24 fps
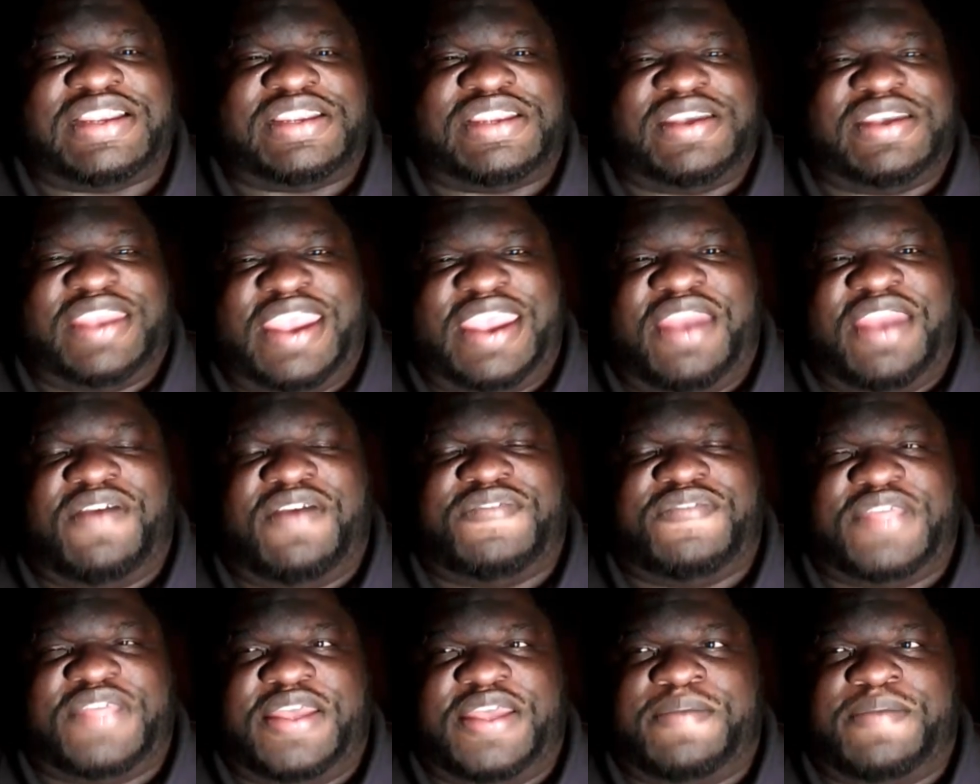took care
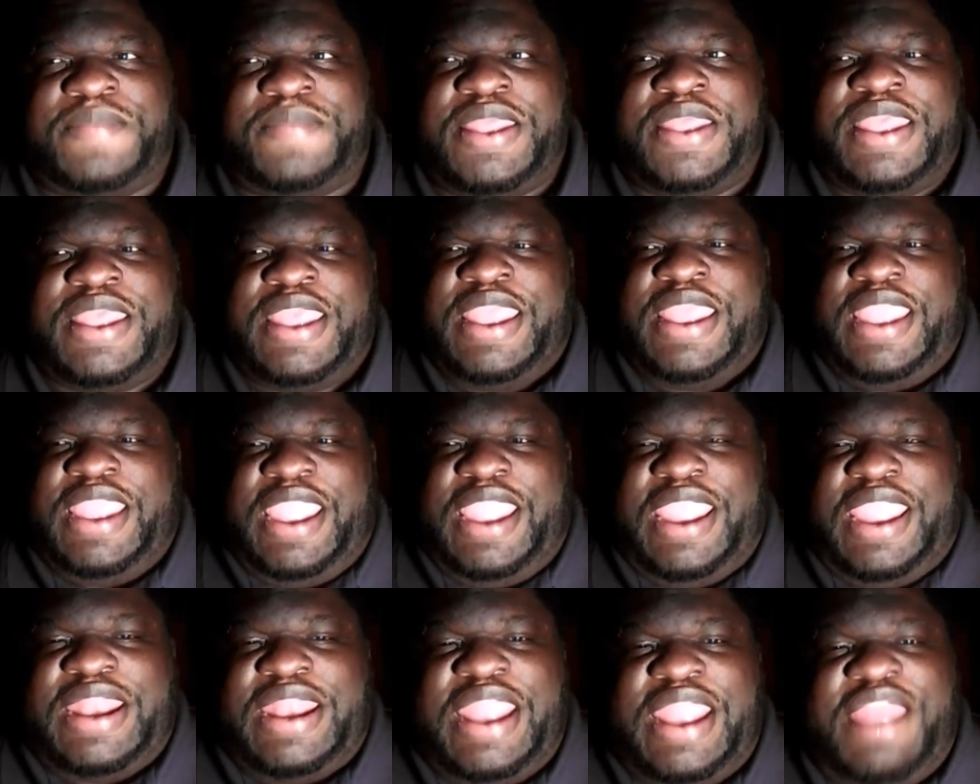of them.
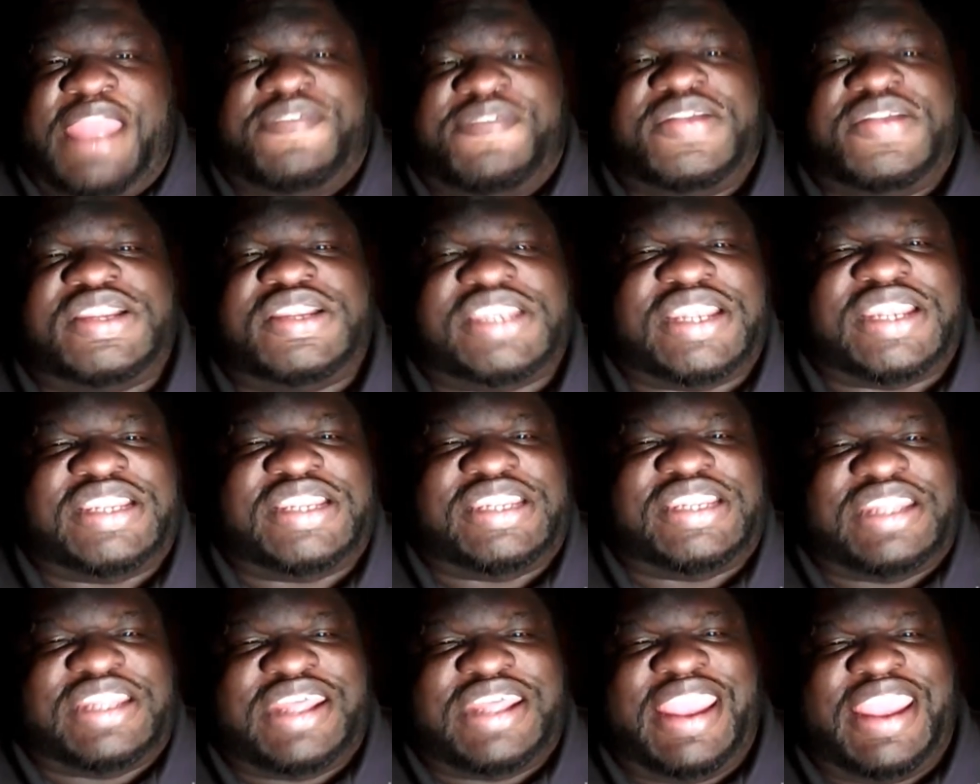And ever
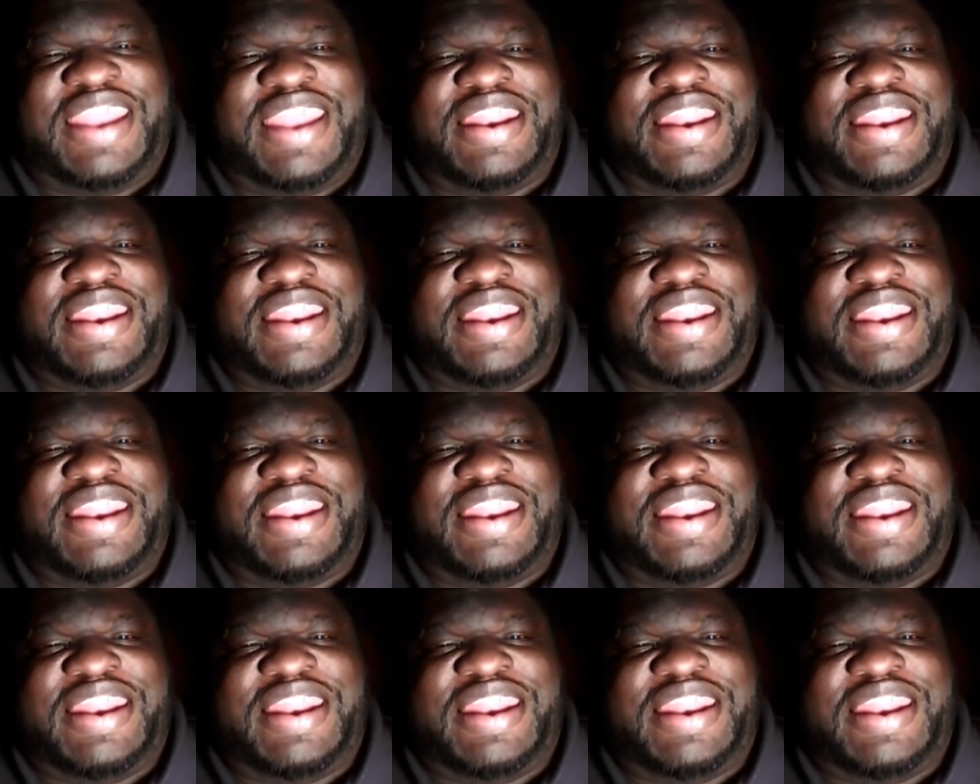since then,